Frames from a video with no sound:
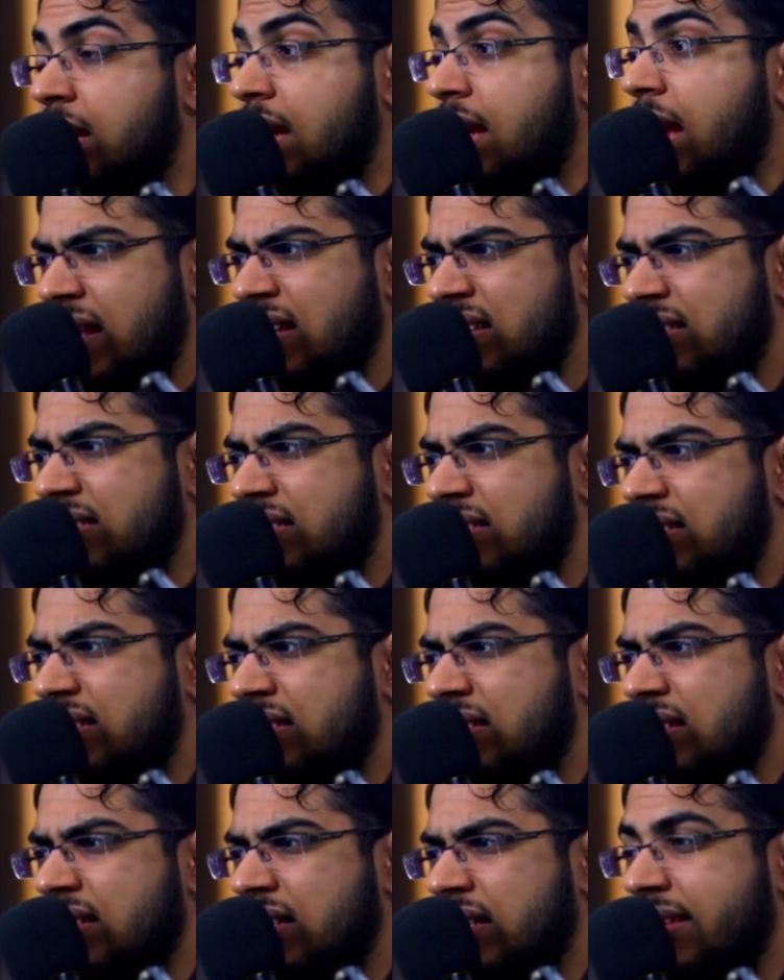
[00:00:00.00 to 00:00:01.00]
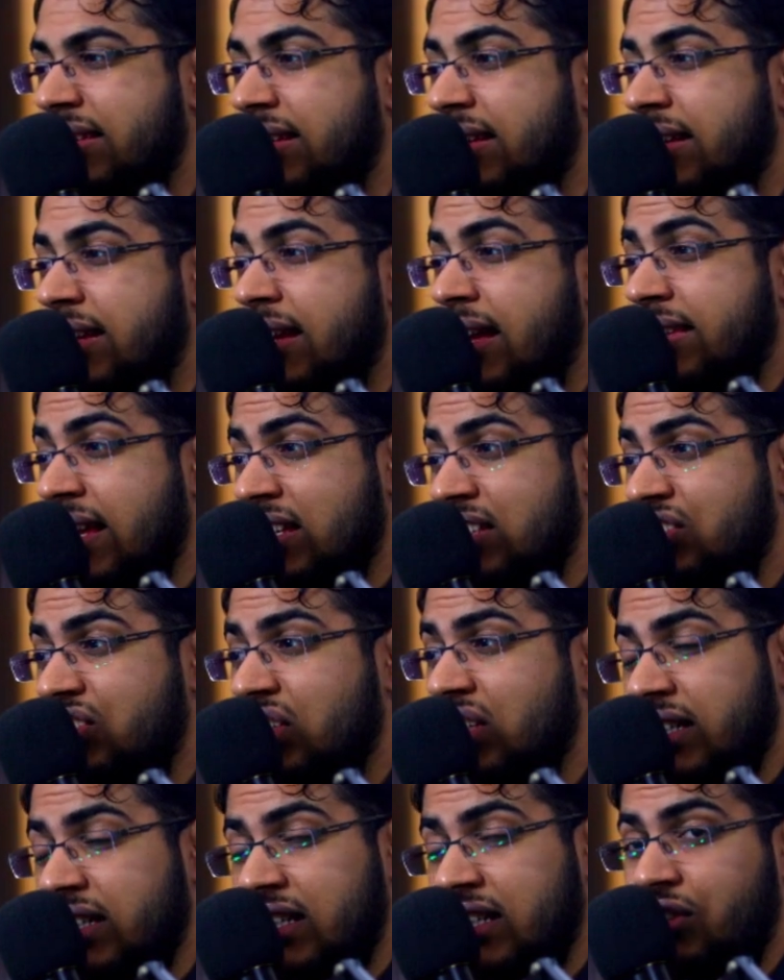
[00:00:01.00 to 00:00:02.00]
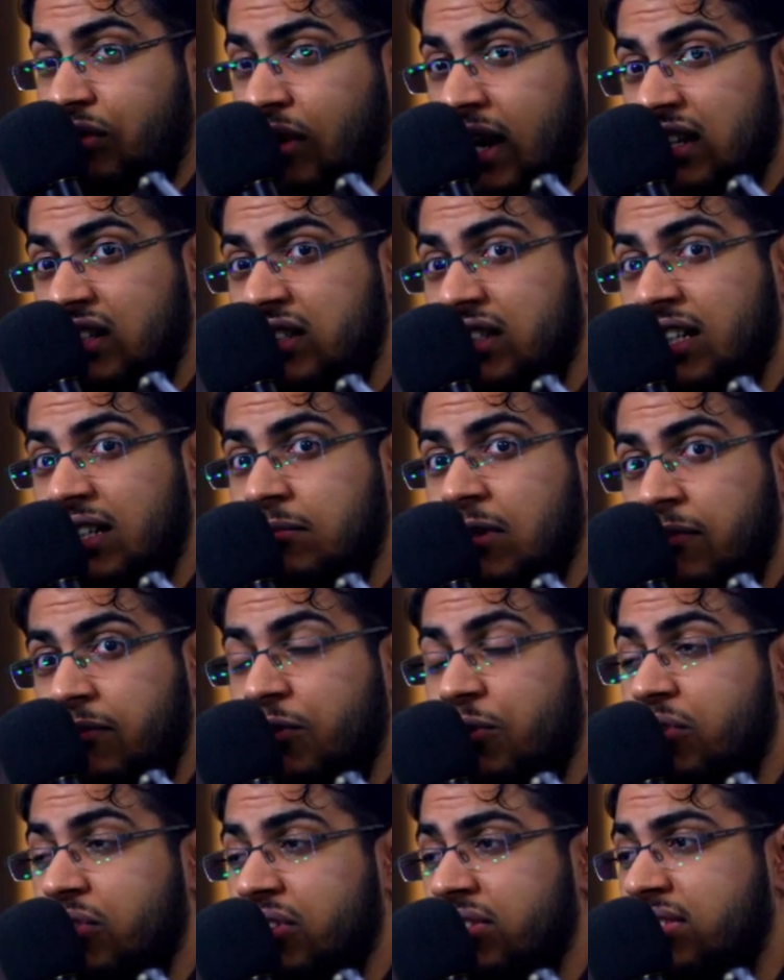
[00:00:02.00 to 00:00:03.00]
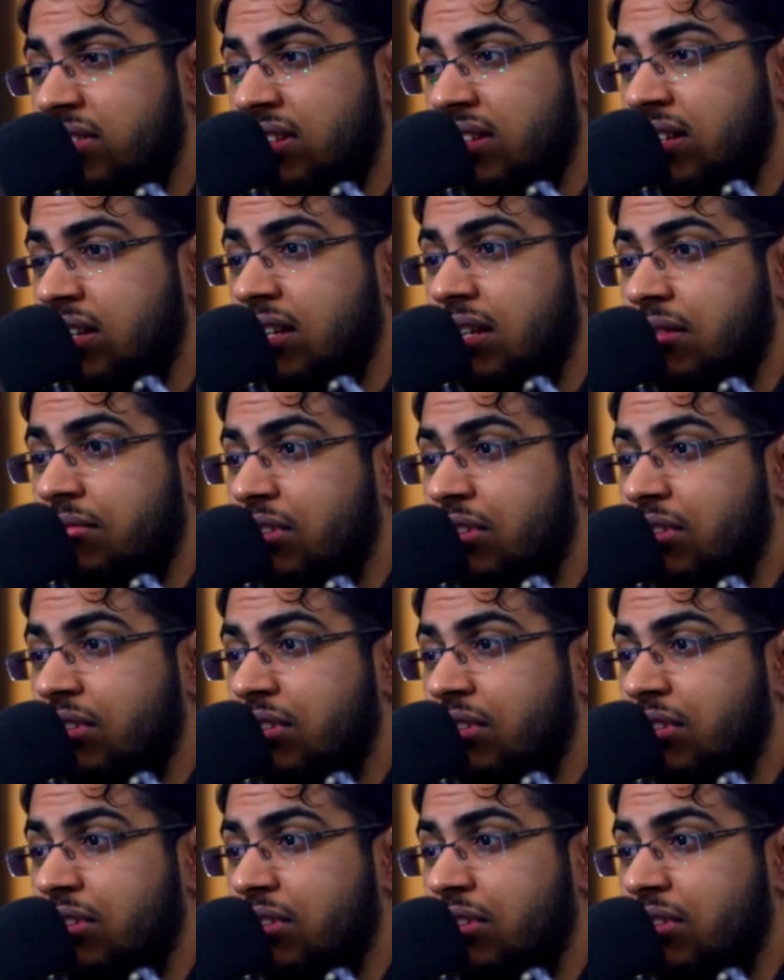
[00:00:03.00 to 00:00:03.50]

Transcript: Balance is essential in a strategy game, of course.